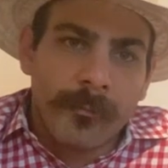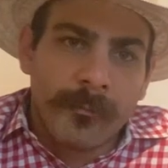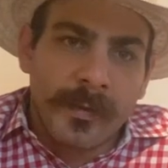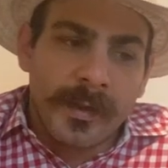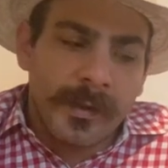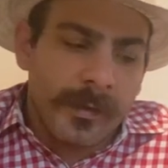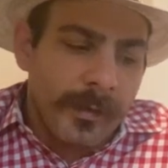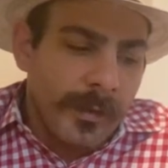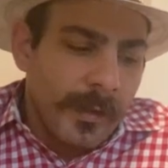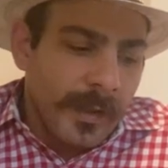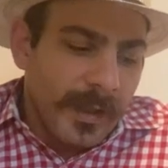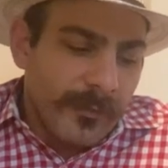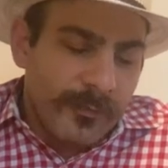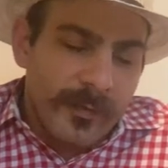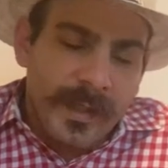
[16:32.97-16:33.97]
But
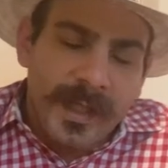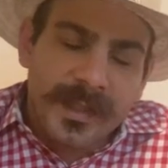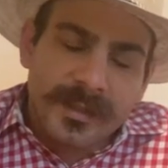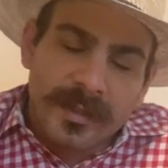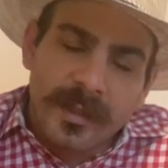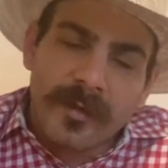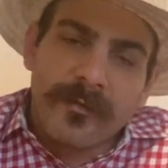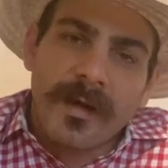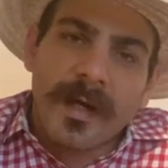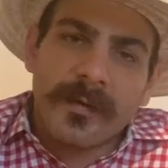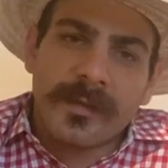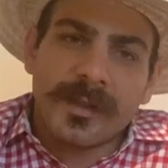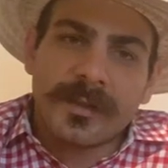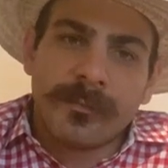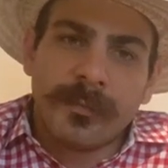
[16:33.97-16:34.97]
if you guys love how
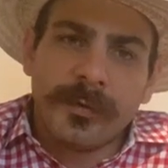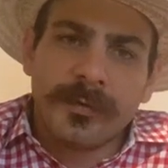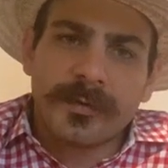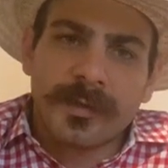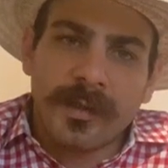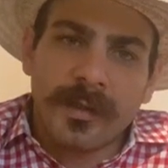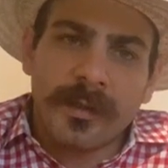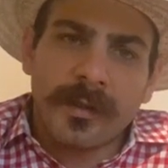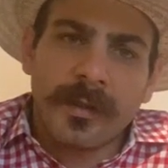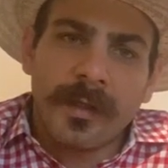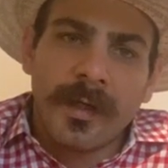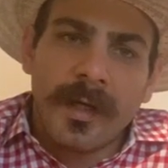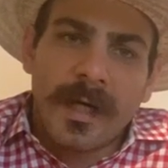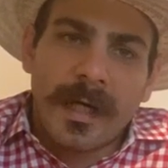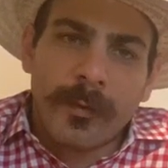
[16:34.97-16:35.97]
these boots look,
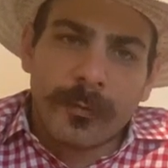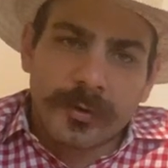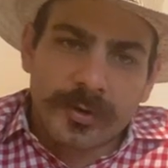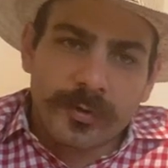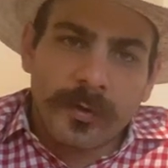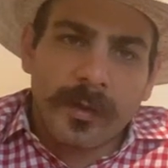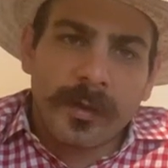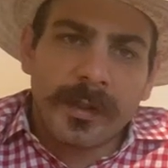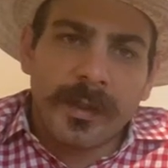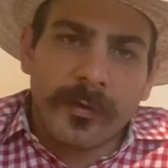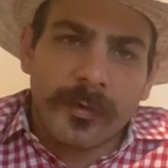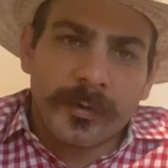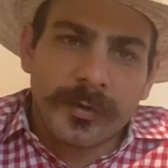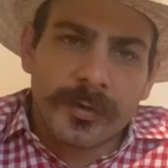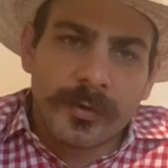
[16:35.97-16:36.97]
I would strongly
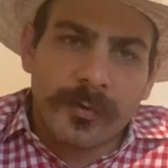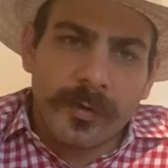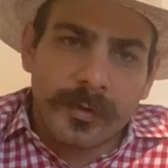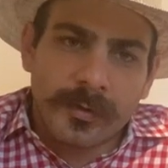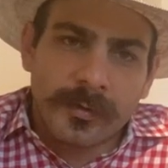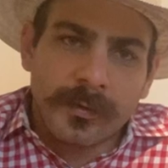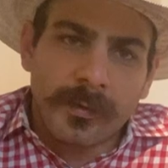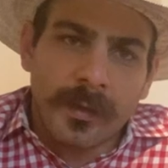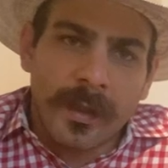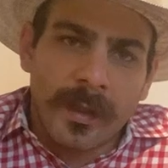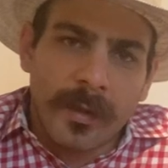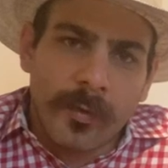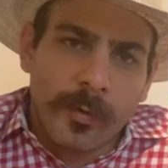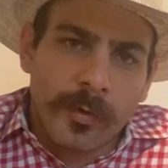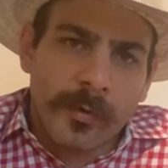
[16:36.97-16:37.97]
urge you to uh,
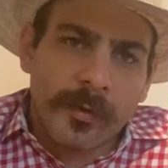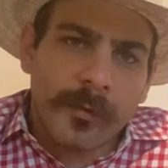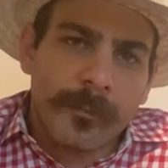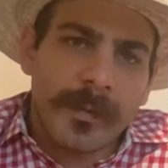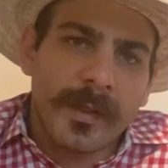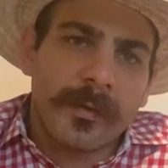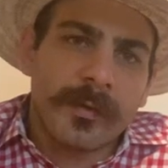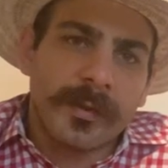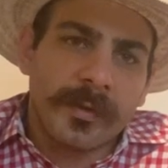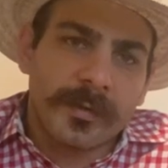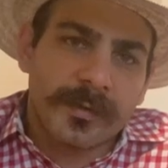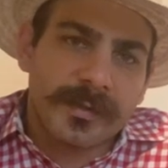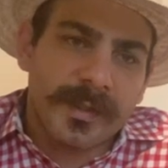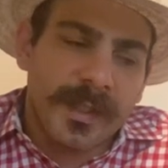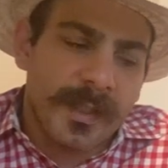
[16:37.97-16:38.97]
order a pair in your
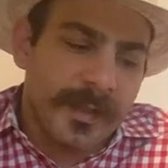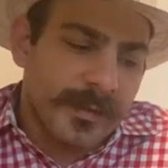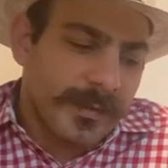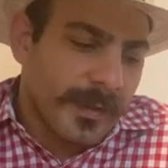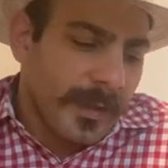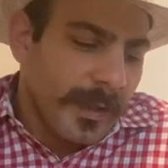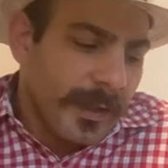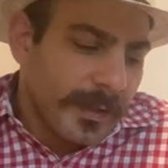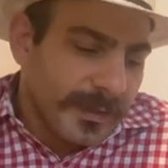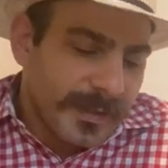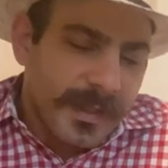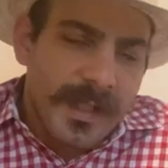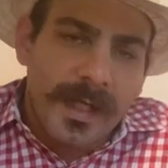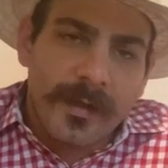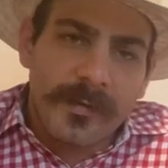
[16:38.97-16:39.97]
size,
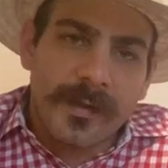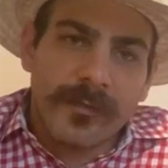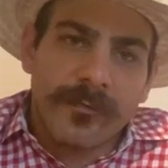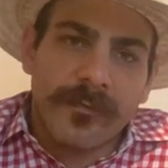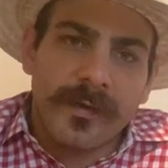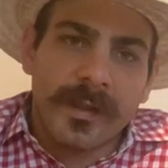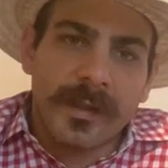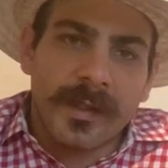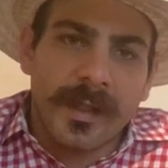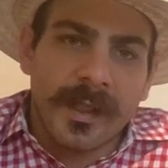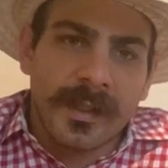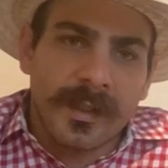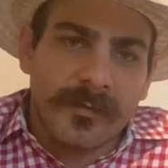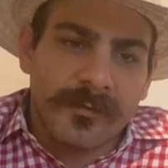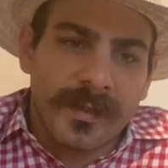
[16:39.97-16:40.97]
see how they fit,
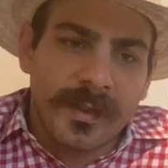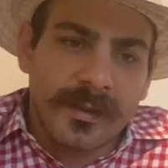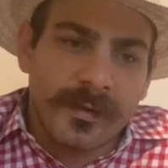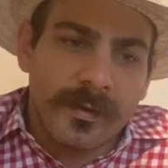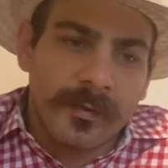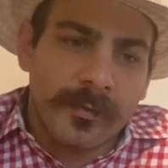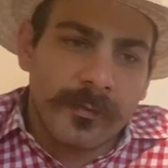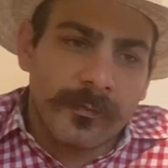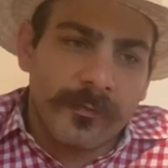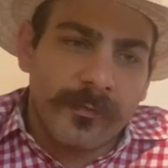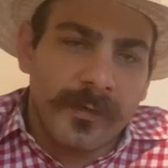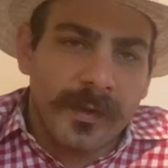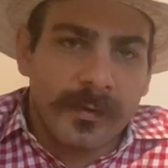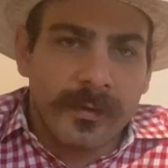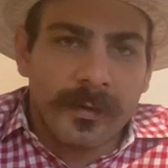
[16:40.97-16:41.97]
and if they don't
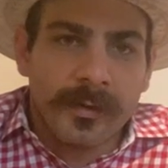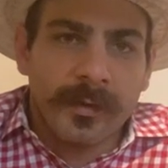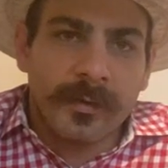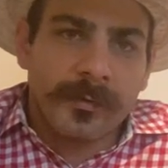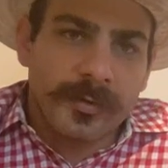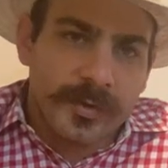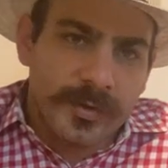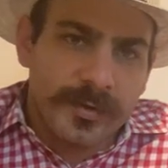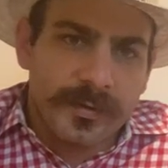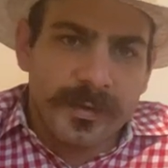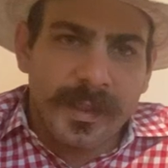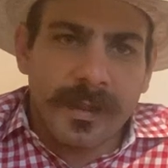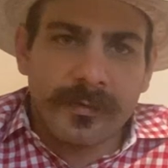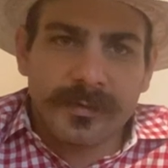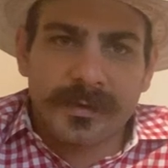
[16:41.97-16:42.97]
fit good, just to
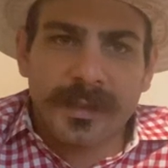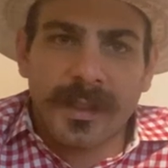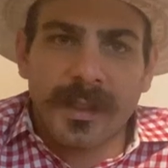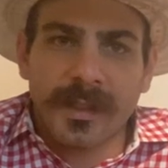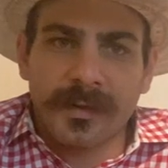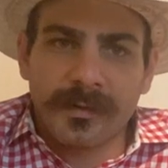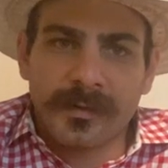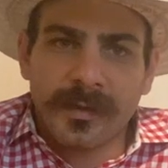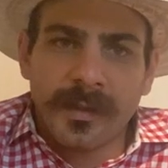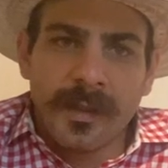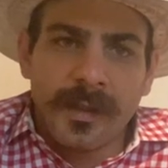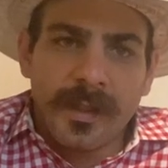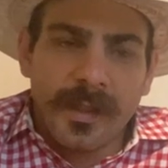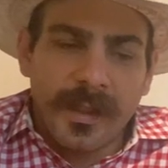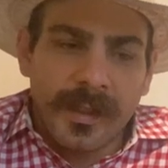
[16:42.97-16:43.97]
downsize
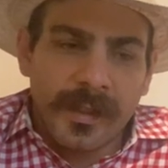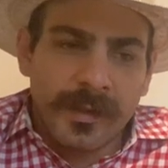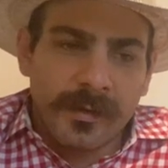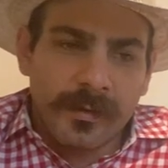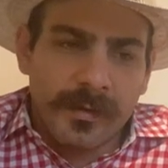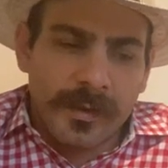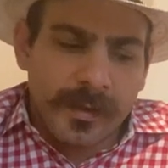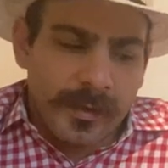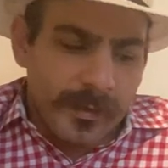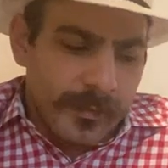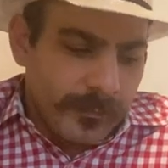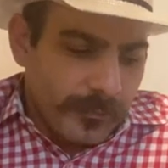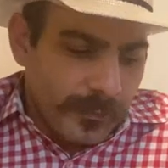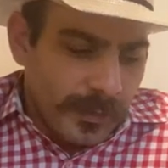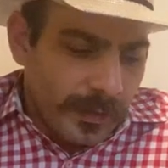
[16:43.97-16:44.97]
and
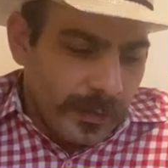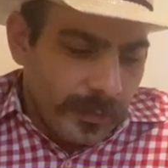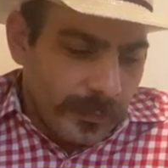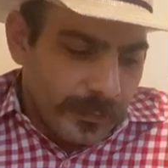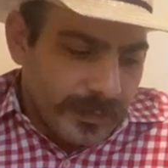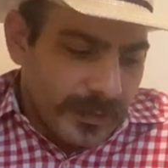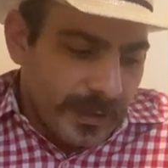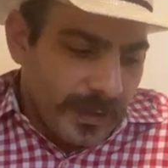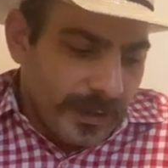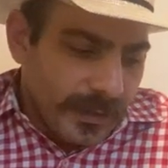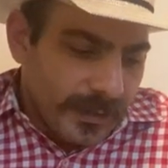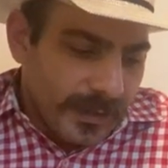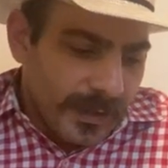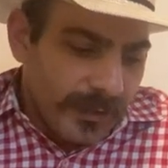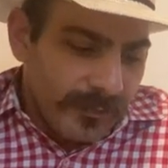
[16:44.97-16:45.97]
uh, you know see
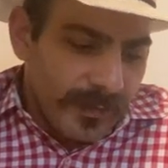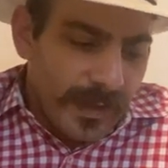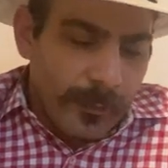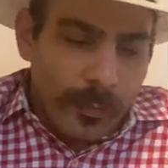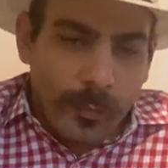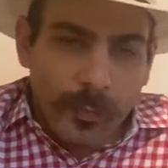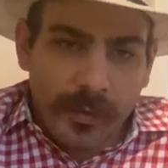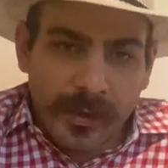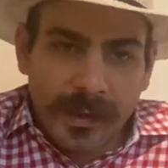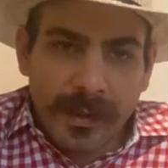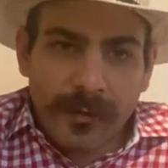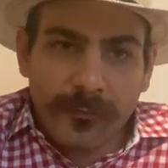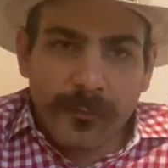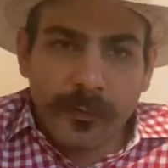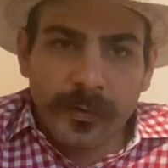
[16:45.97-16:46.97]
see if that will work
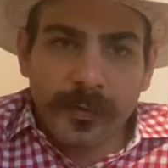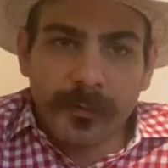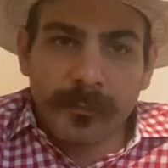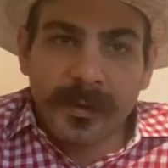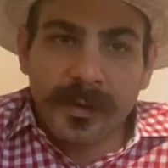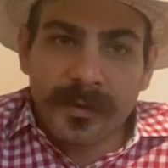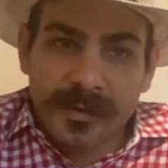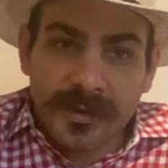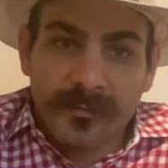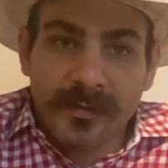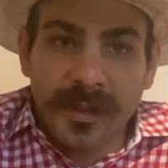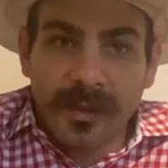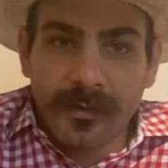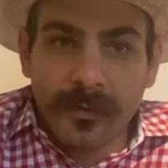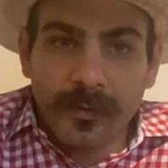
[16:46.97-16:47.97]
out for you because if
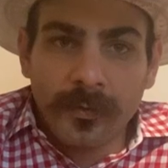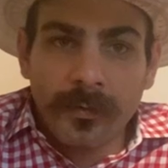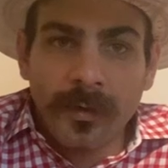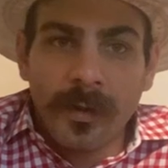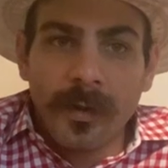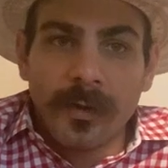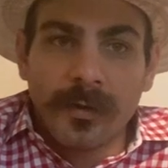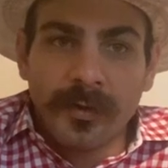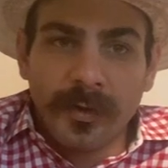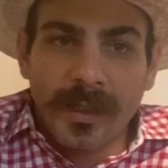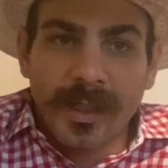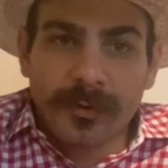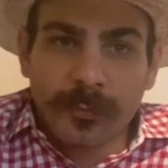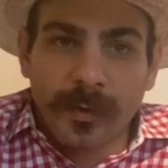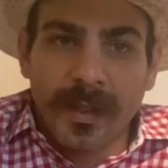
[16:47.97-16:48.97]
they do you
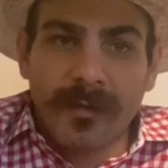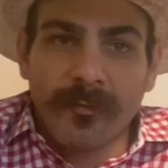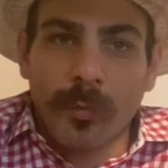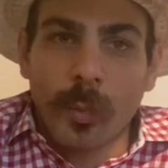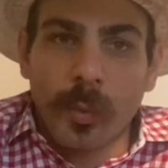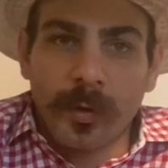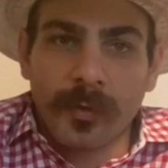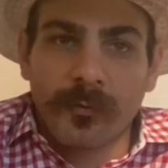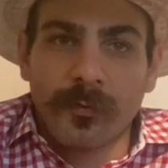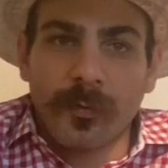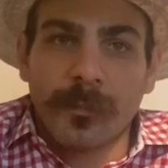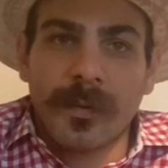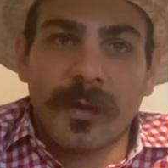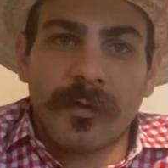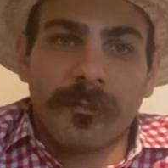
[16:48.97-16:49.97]
guys will have a wonderful
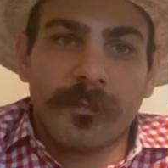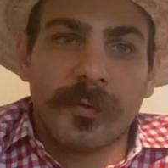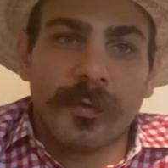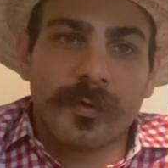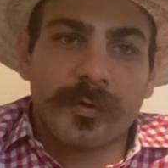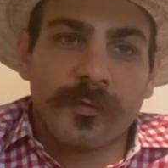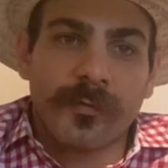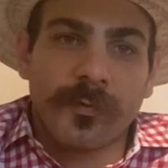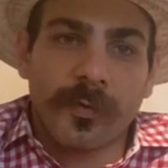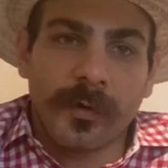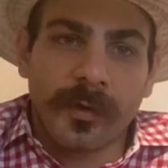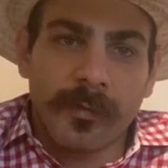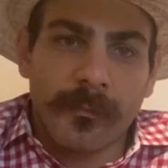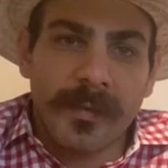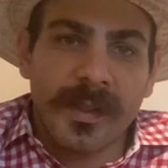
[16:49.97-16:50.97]
pair of boots for
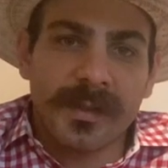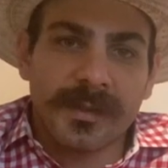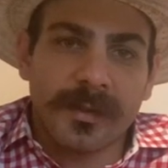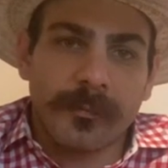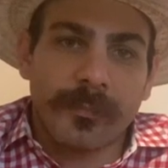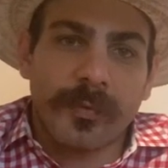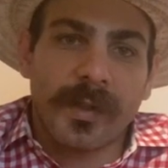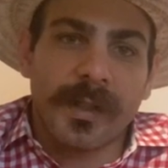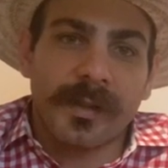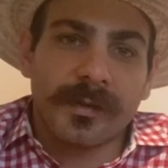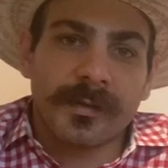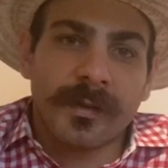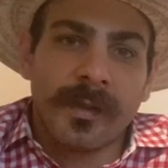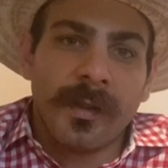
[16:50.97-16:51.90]
an amazing price